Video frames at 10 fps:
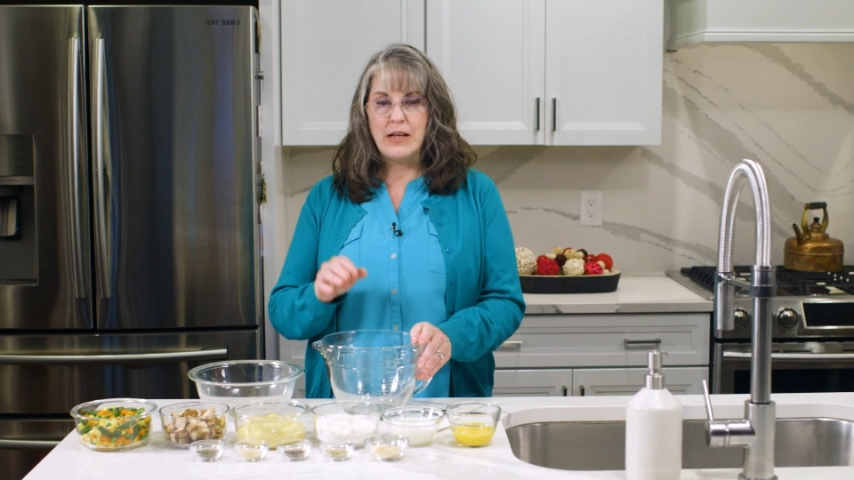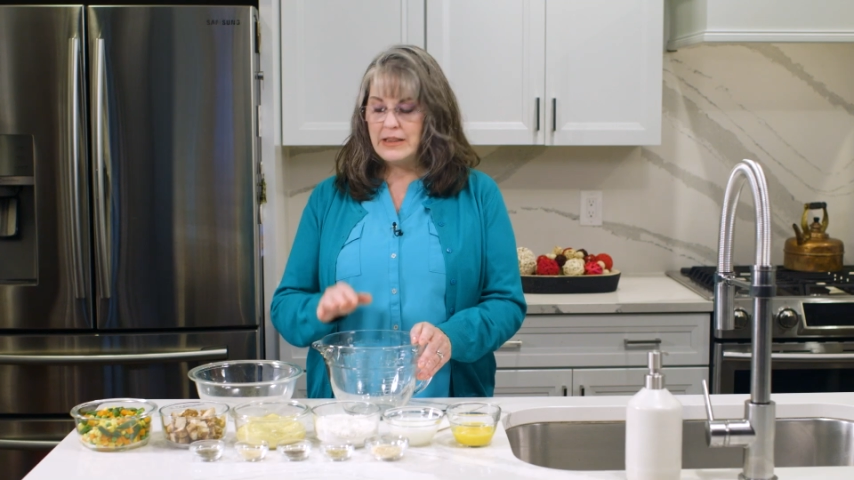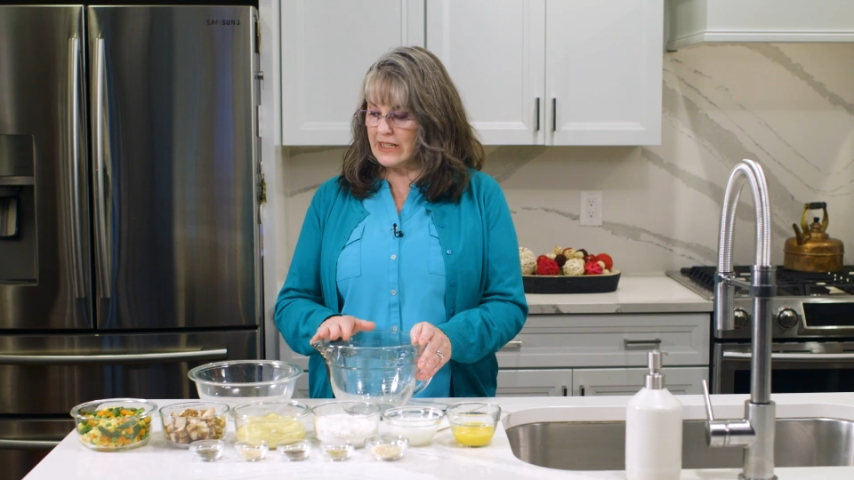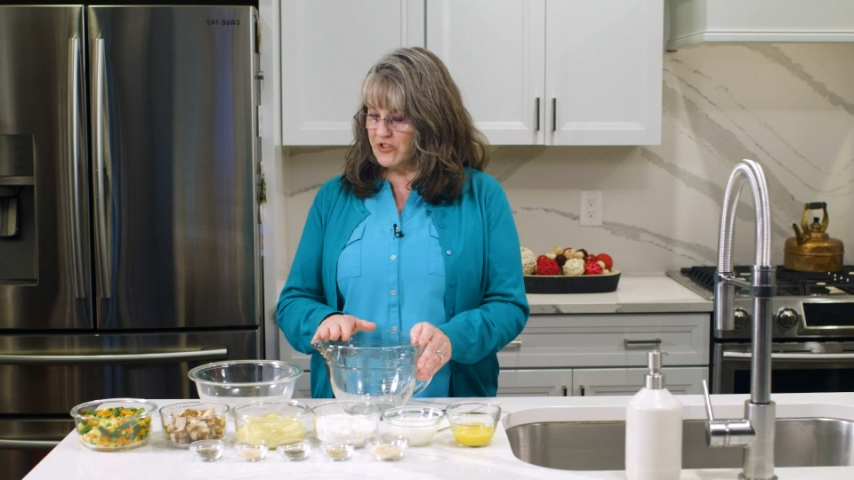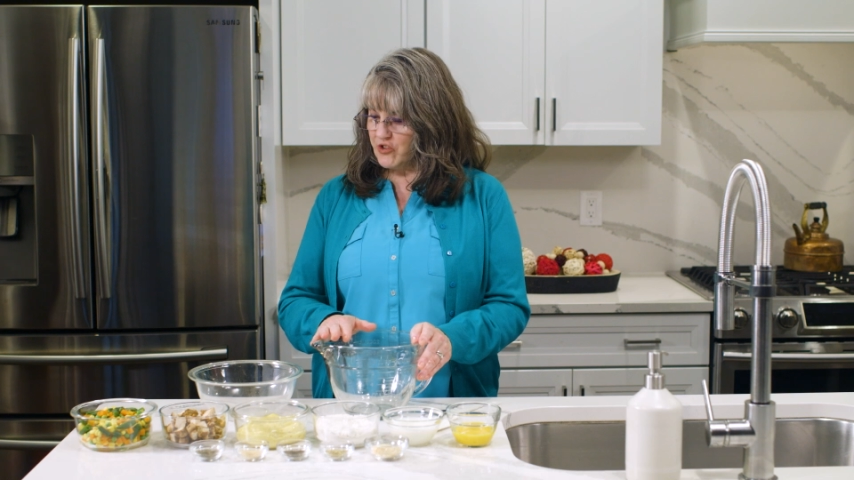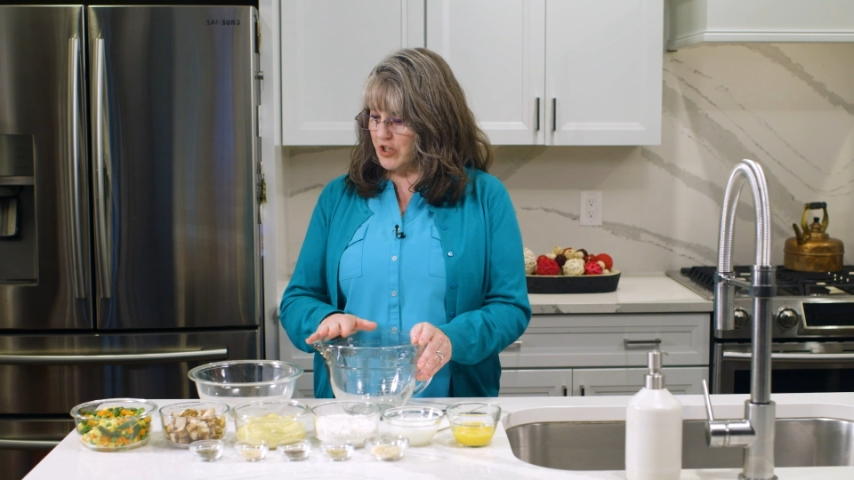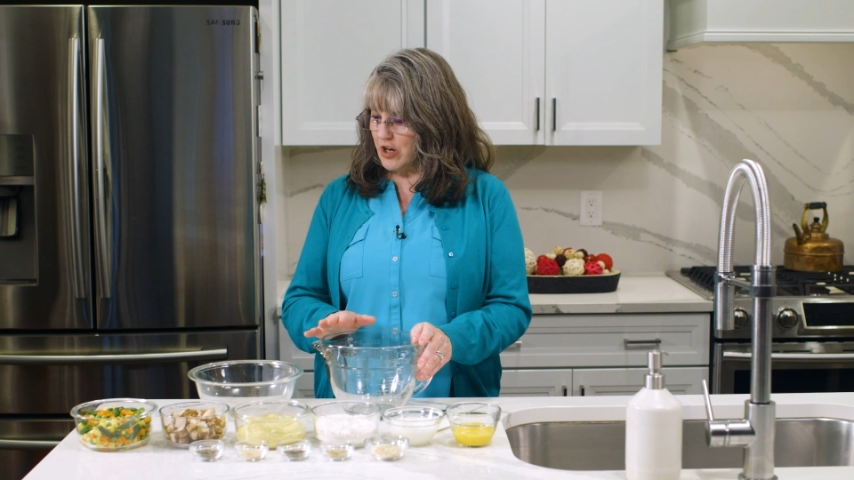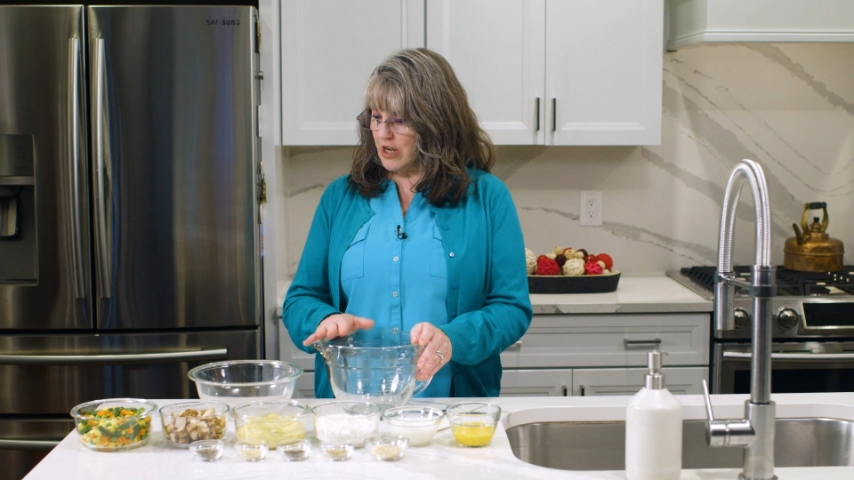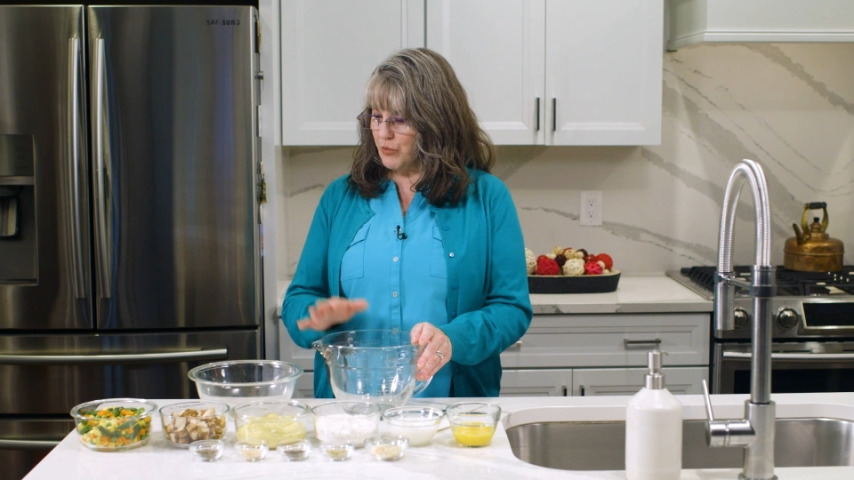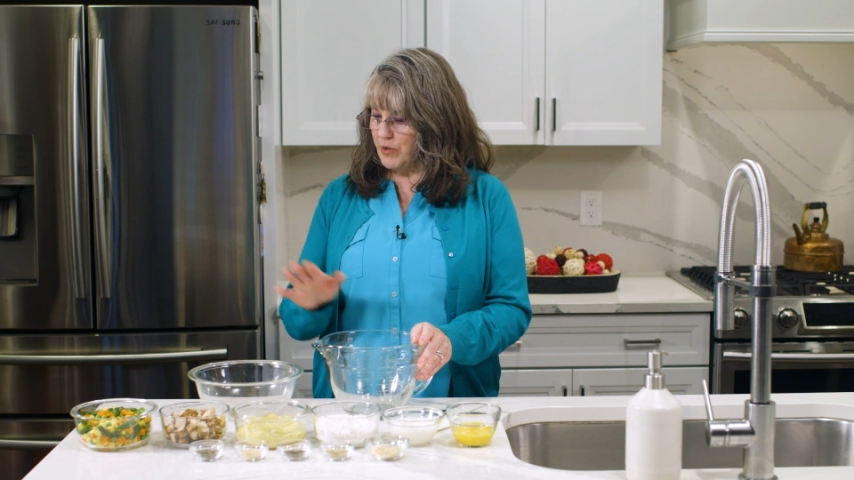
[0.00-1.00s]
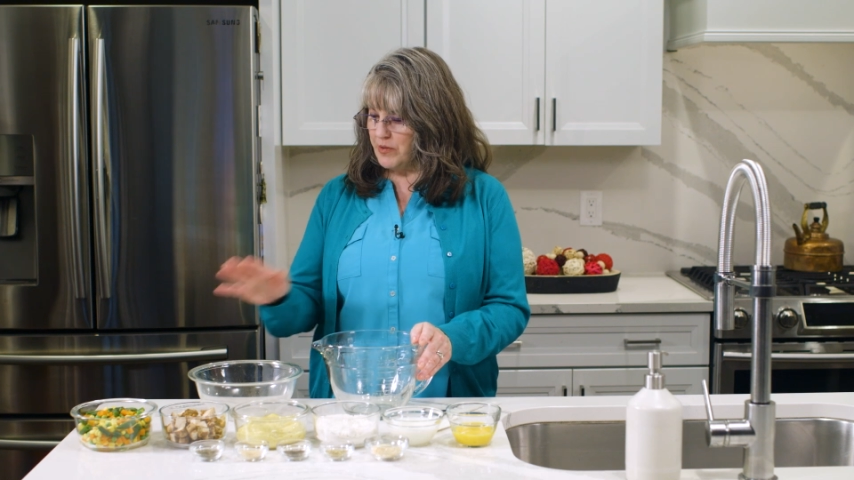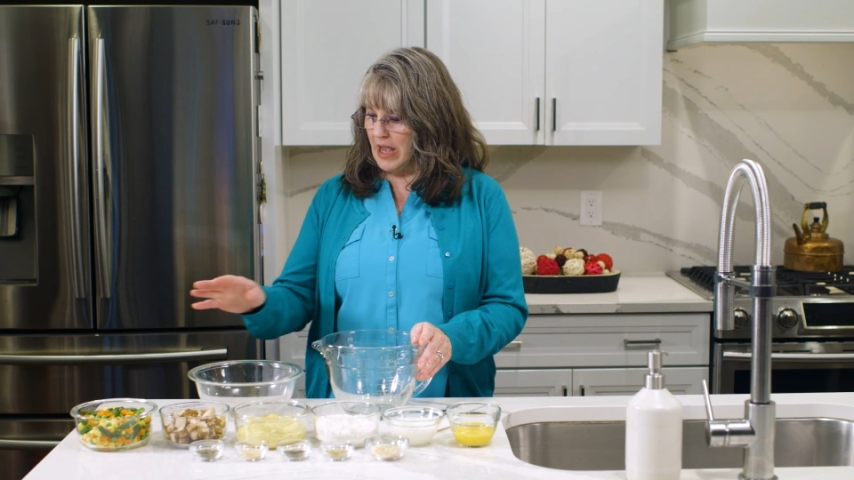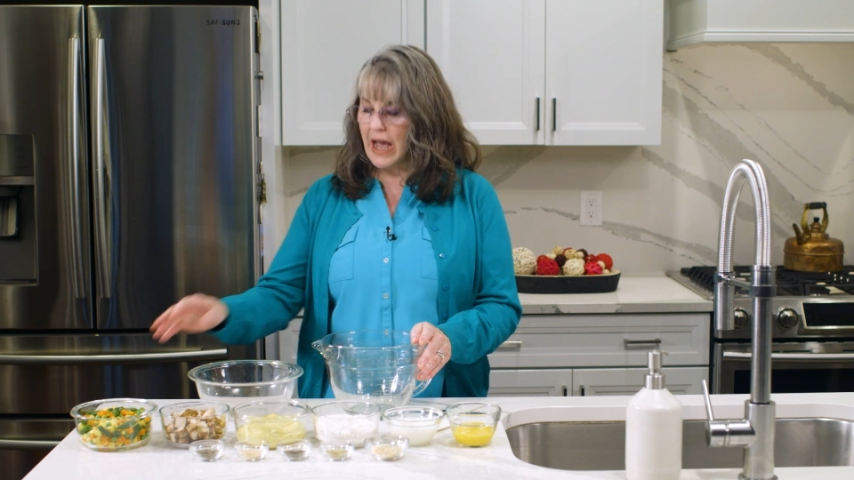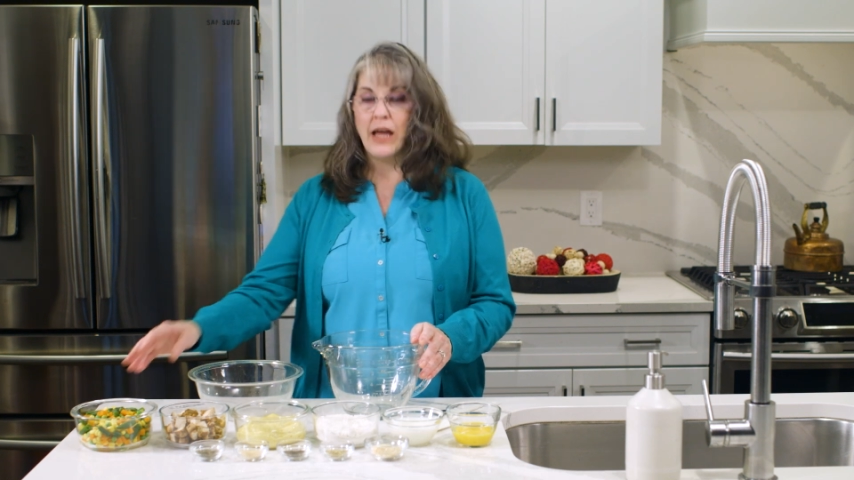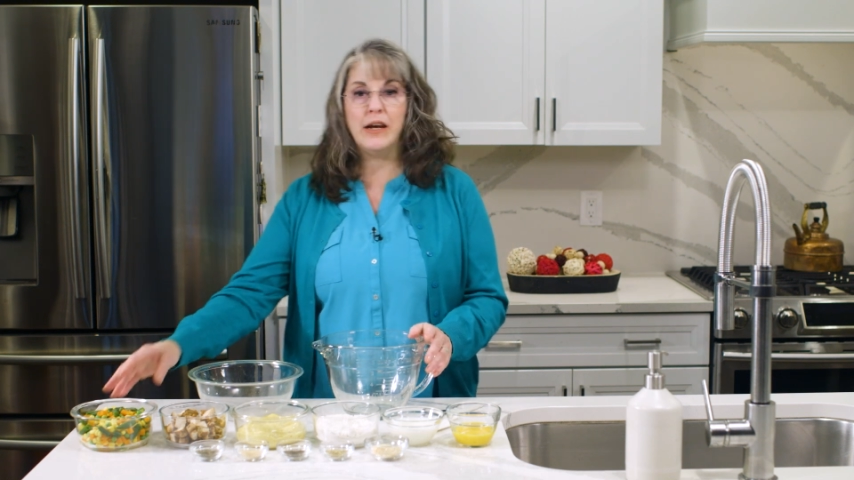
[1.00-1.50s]
let's start out with
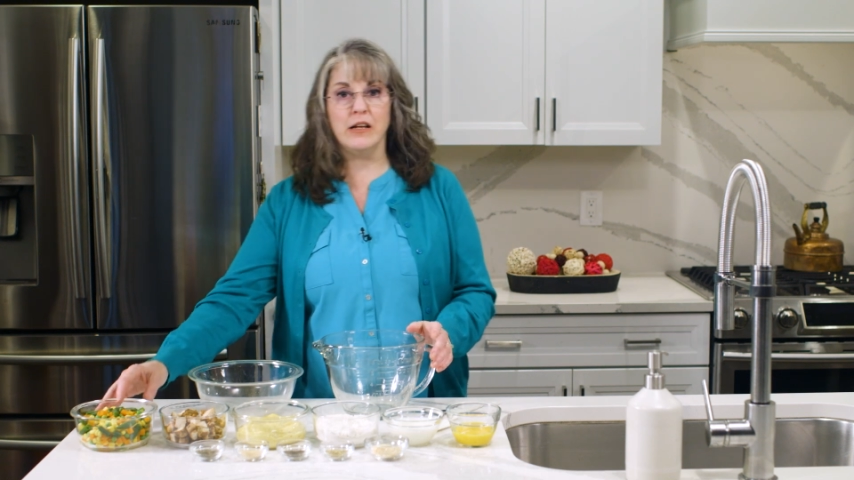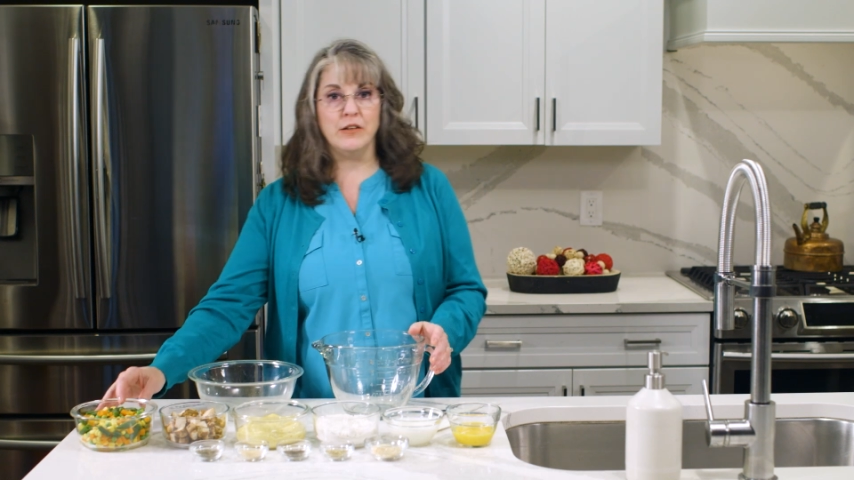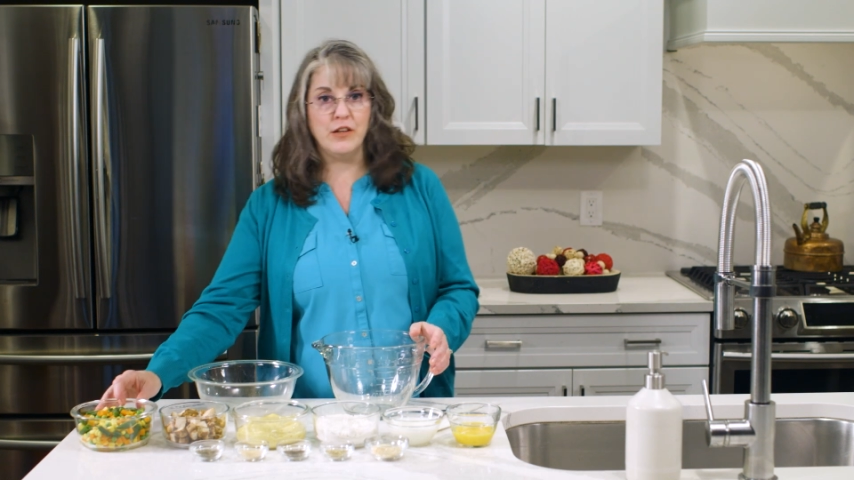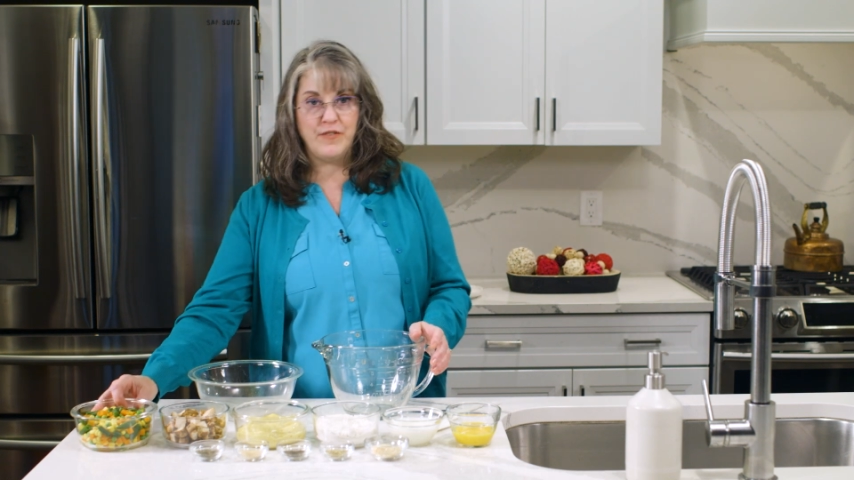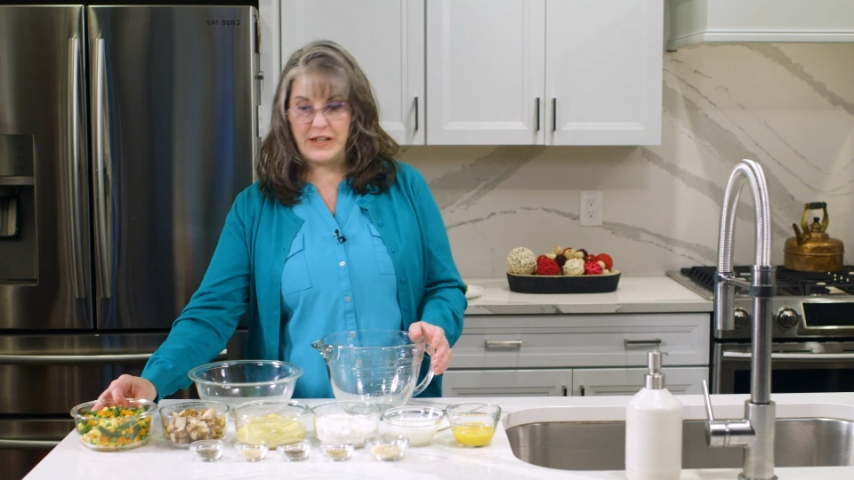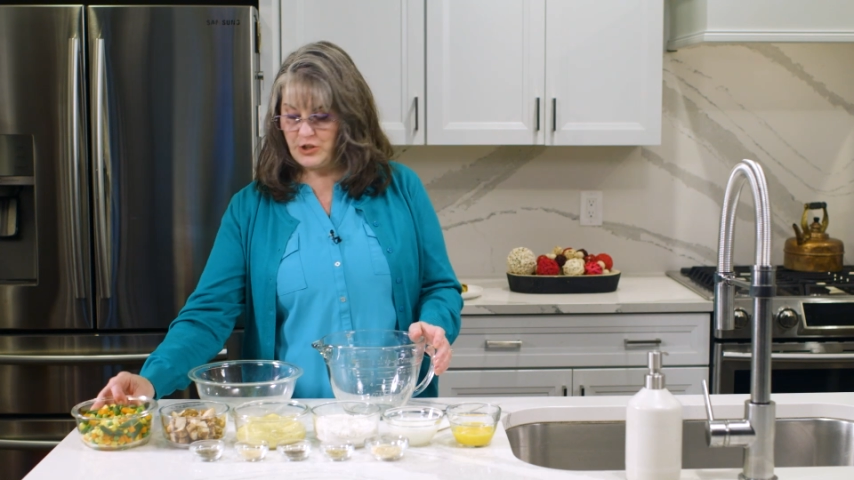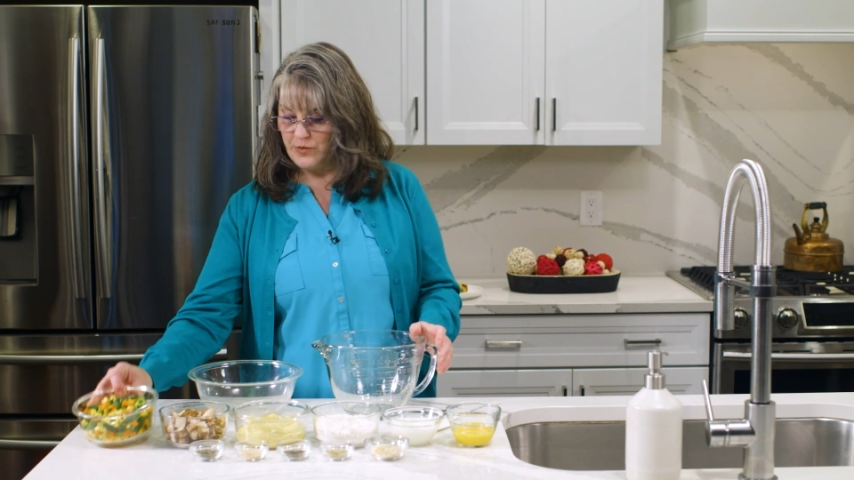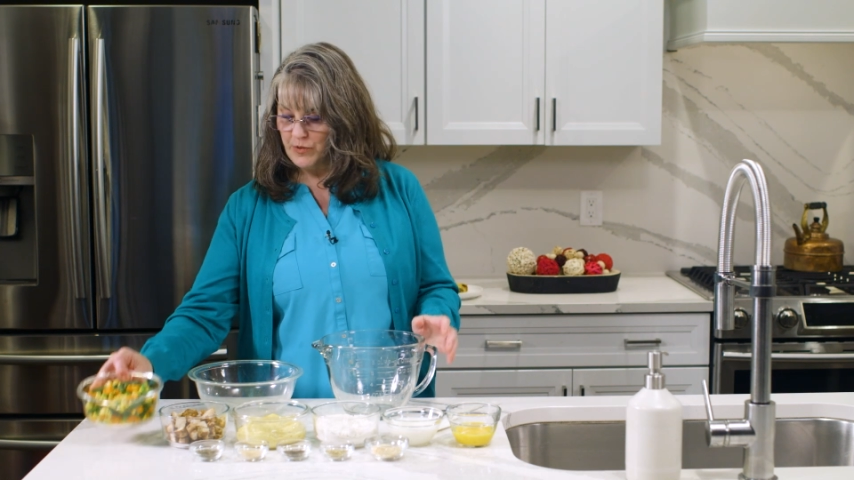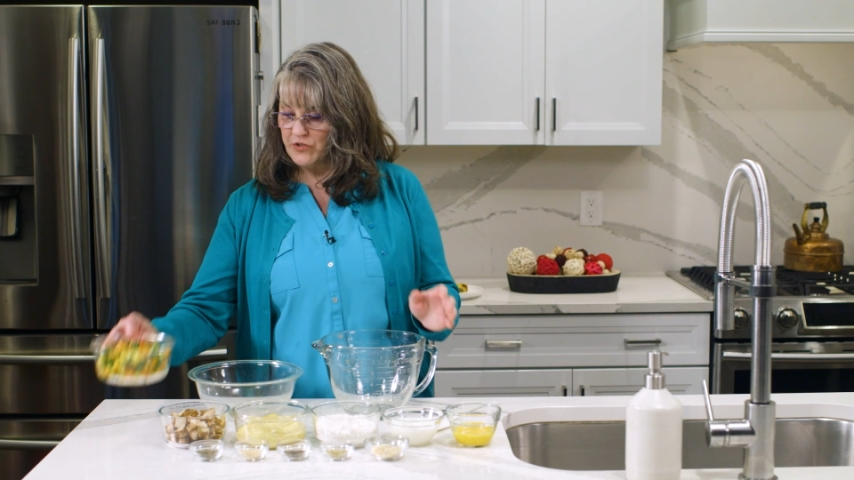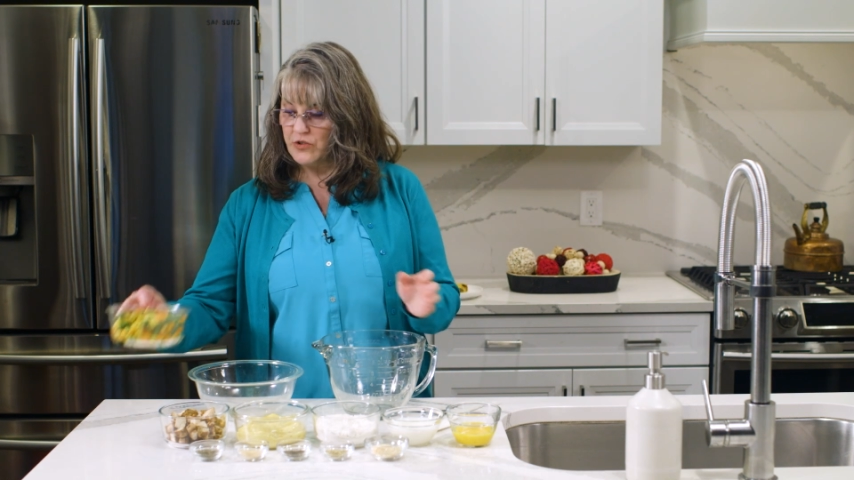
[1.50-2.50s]
adding the vegetables.